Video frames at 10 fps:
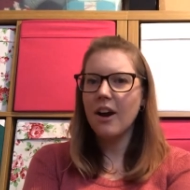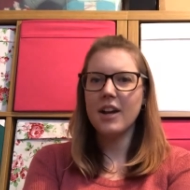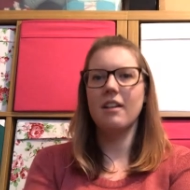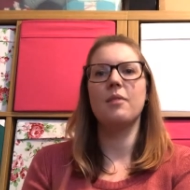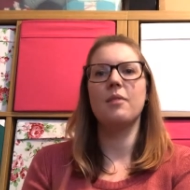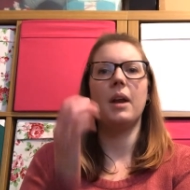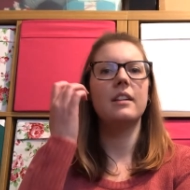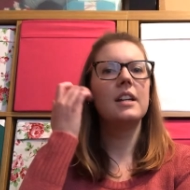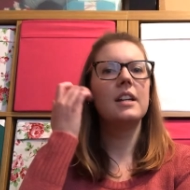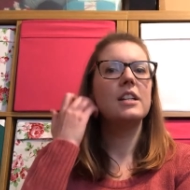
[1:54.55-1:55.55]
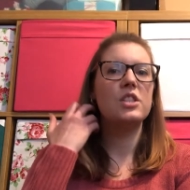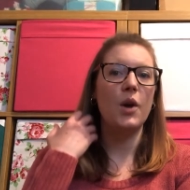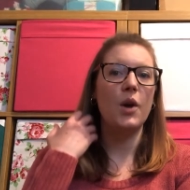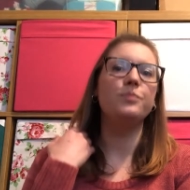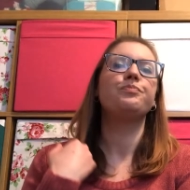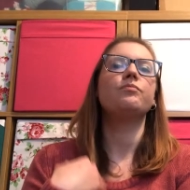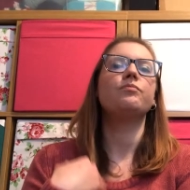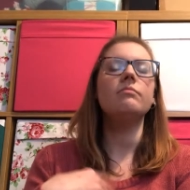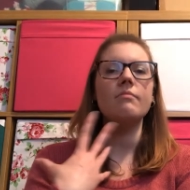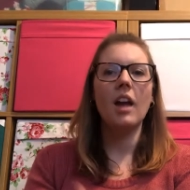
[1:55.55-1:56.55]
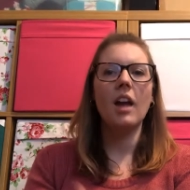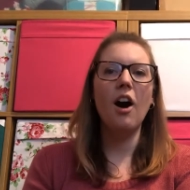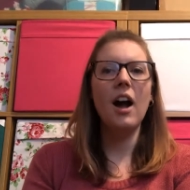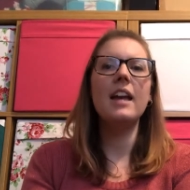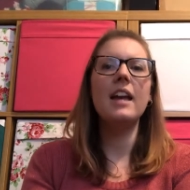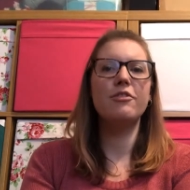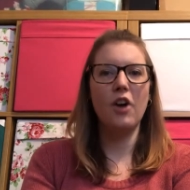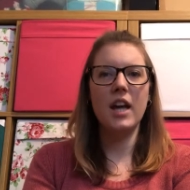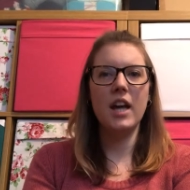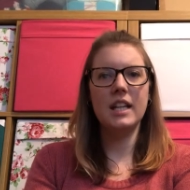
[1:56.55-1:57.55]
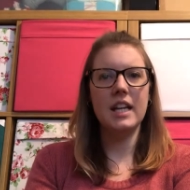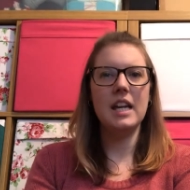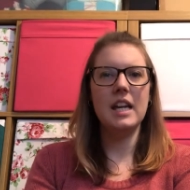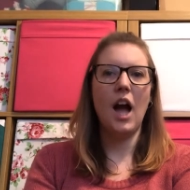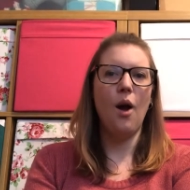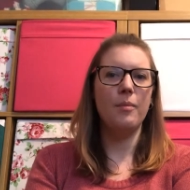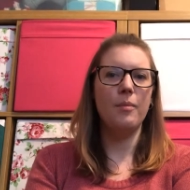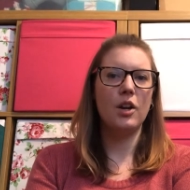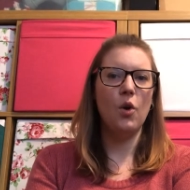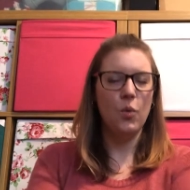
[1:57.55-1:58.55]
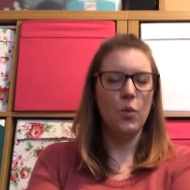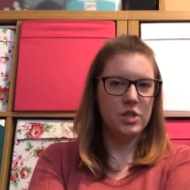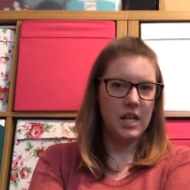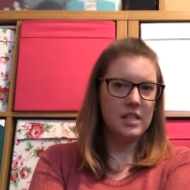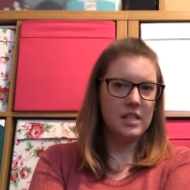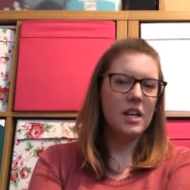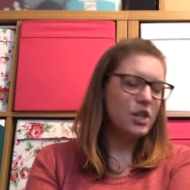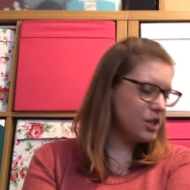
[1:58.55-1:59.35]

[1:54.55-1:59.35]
I can't complain. So I finally um, ordered it.